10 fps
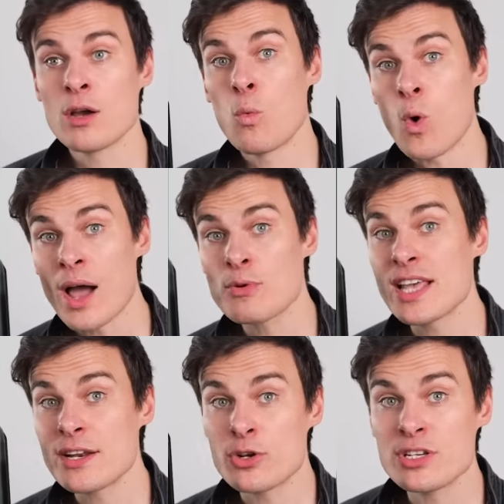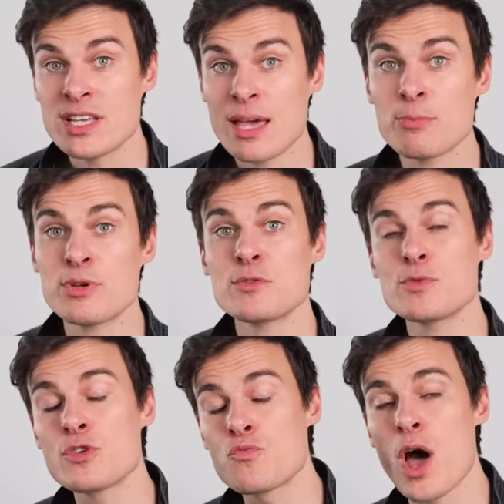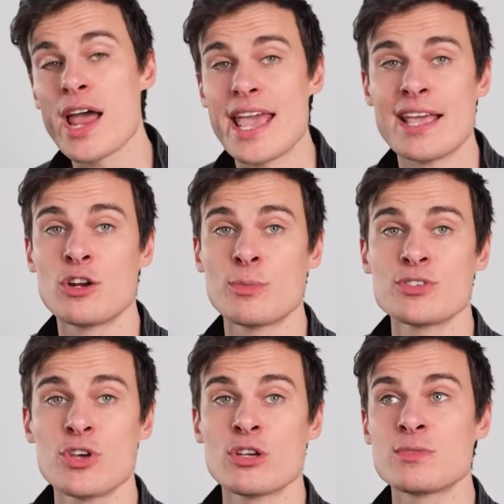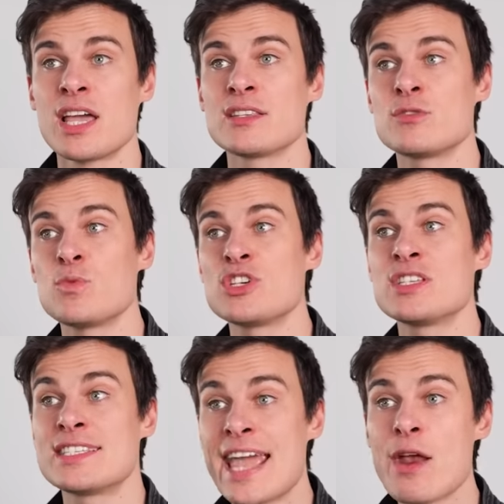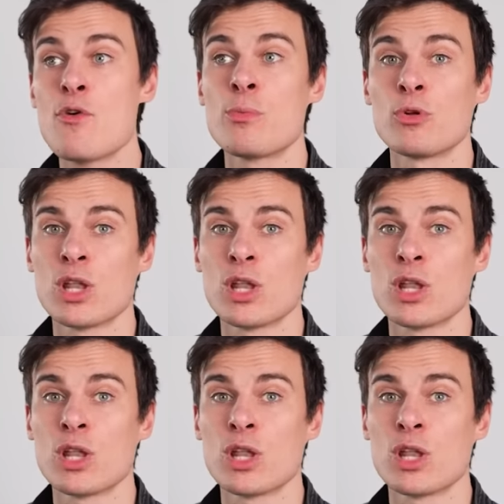Why was that a good example? Because it was the right economic circumstances, which is terrible.